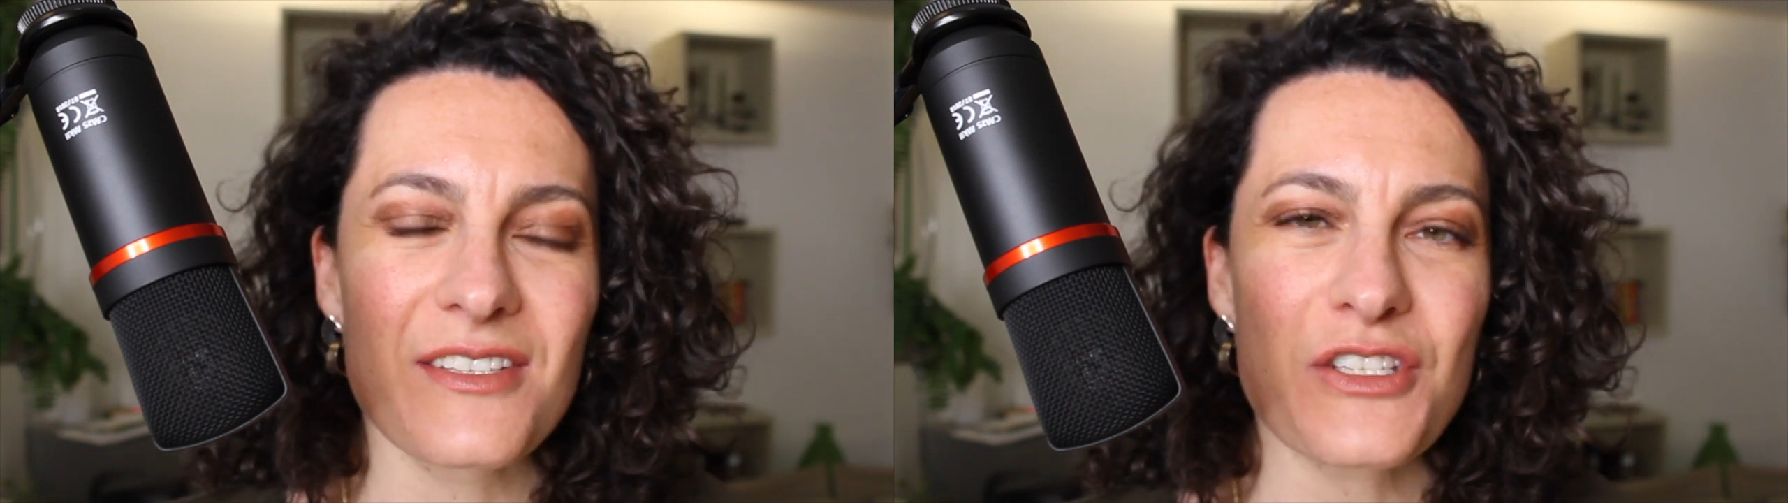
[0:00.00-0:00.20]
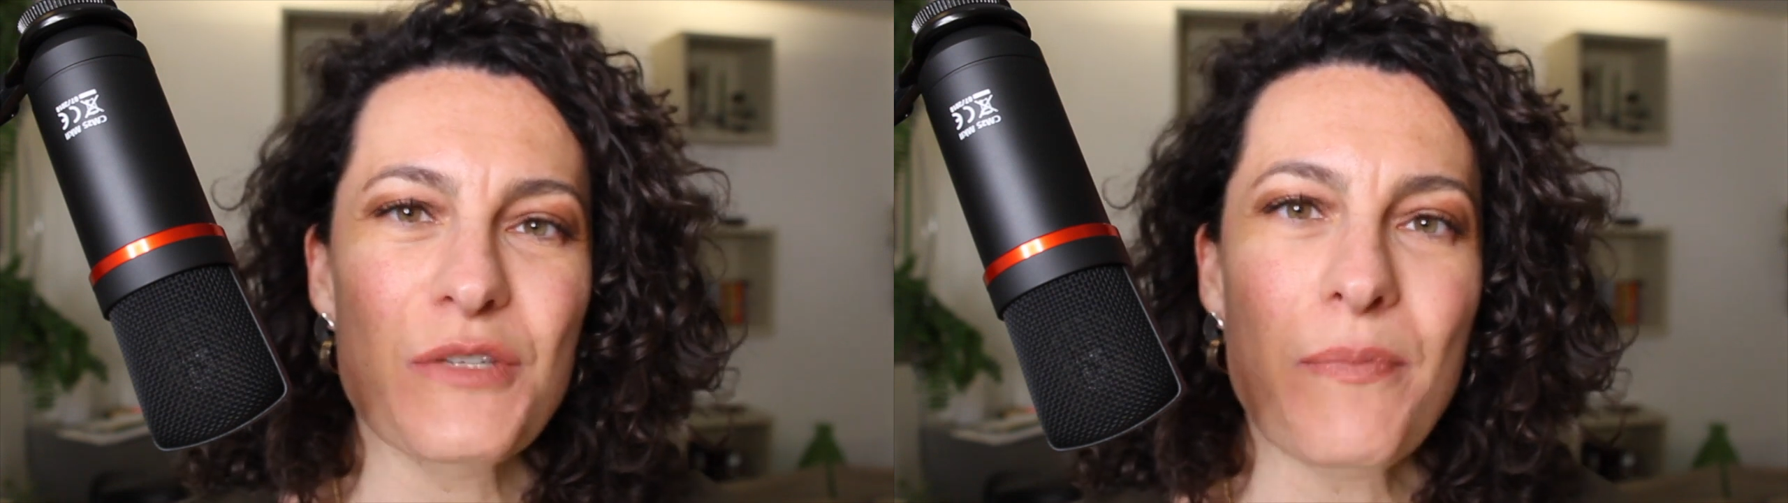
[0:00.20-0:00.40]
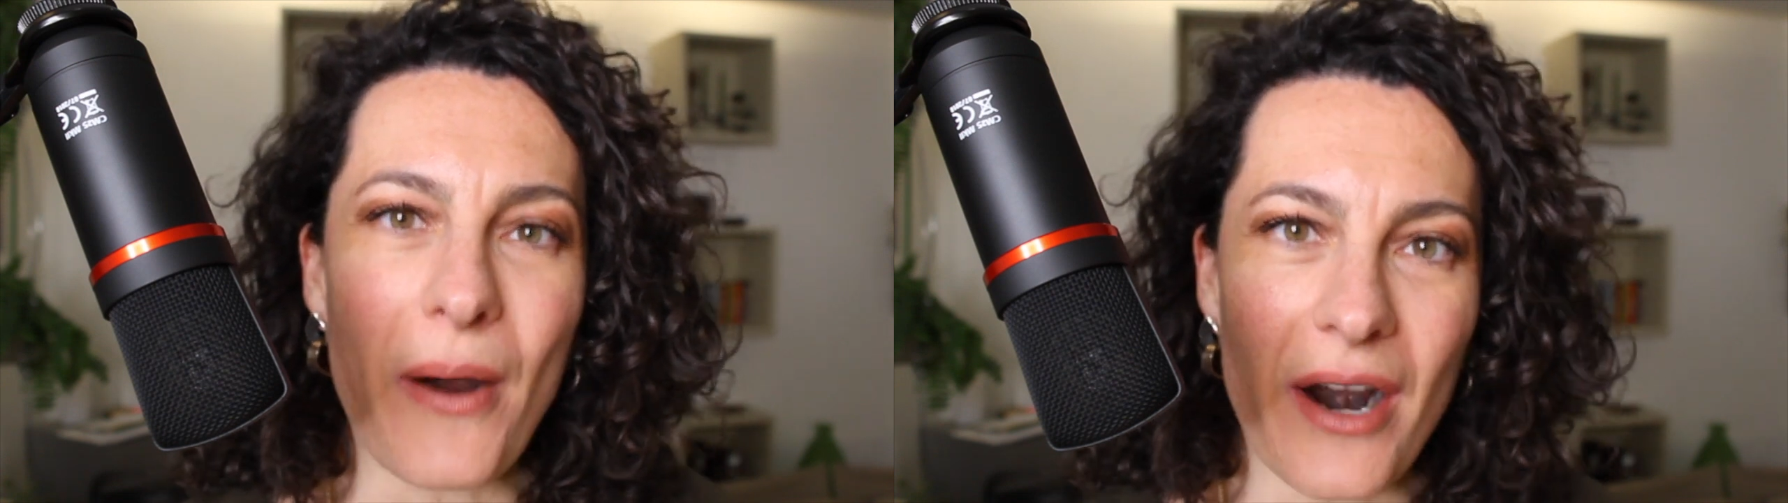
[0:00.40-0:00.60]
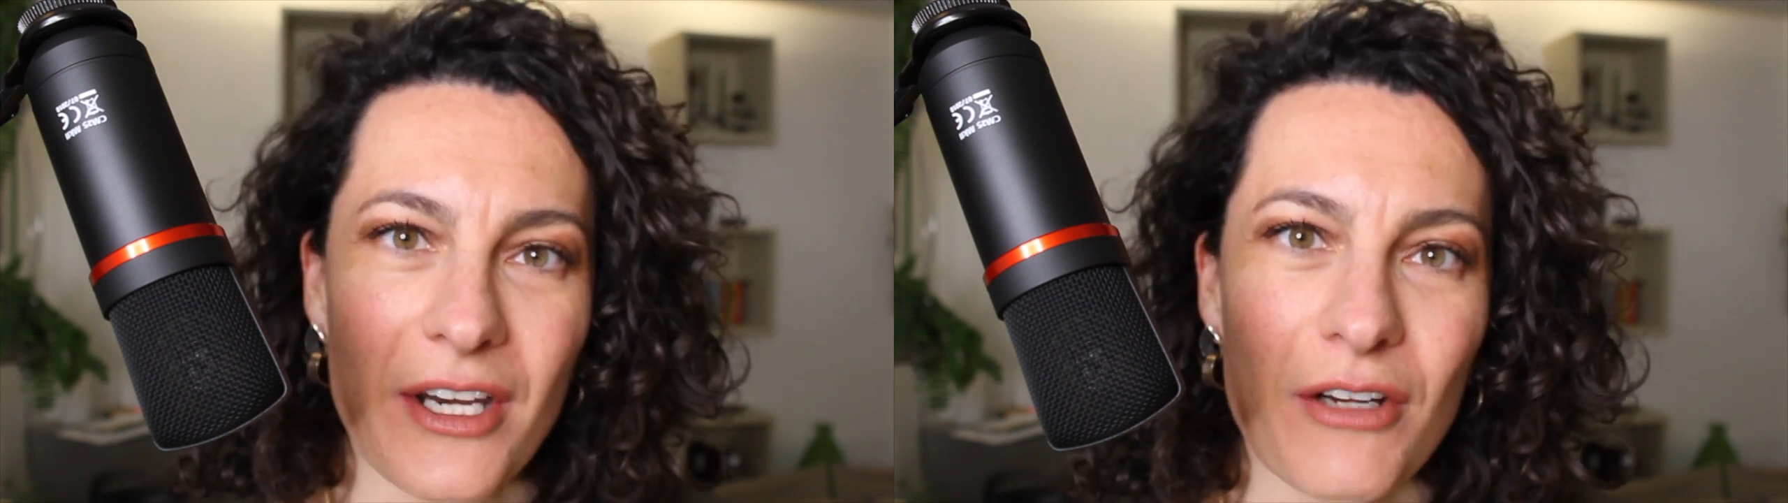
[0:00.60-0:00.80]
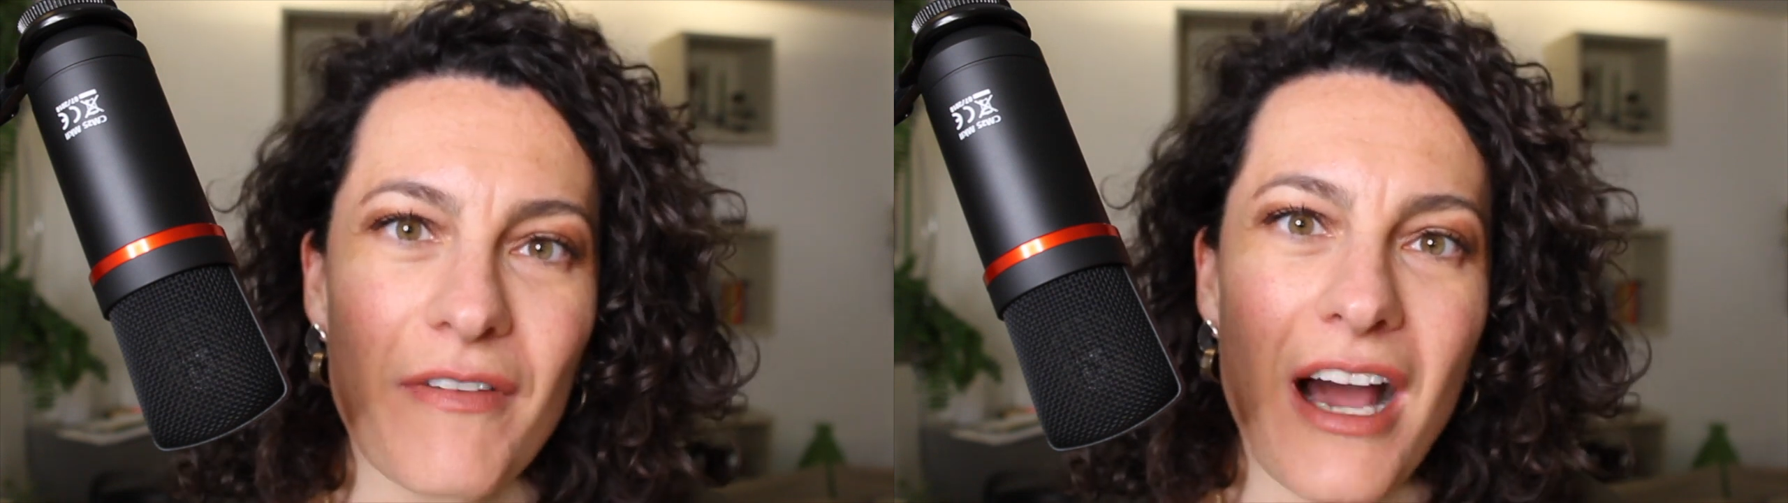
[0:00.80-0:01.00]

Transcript: this part of